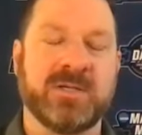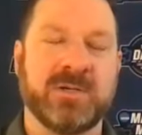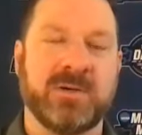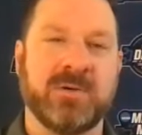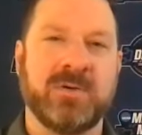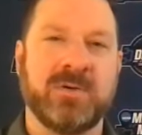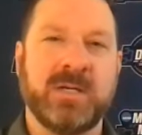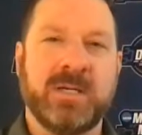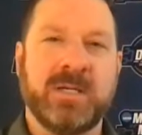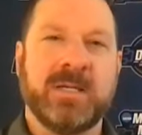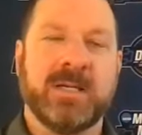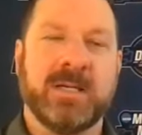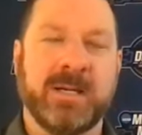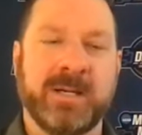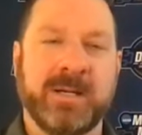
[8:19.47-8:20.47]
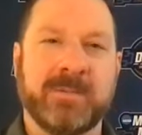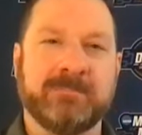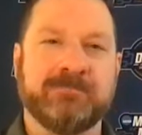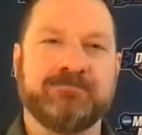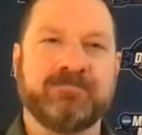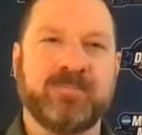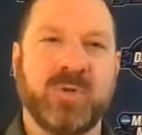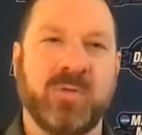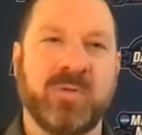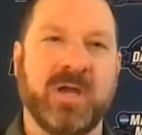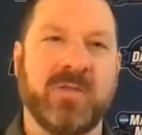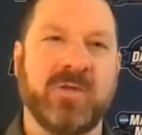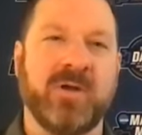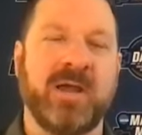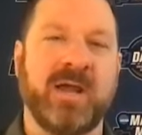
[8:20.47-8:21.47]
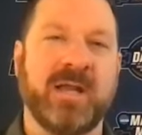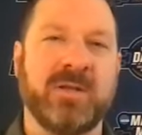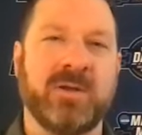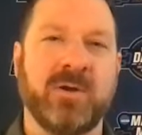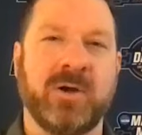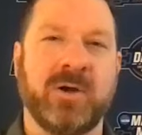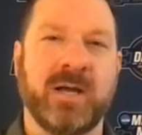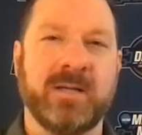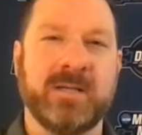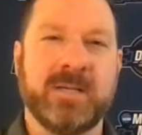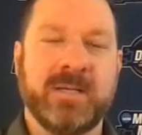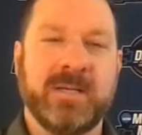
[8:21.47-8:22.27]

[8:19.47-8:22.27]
So on the other hand, you know,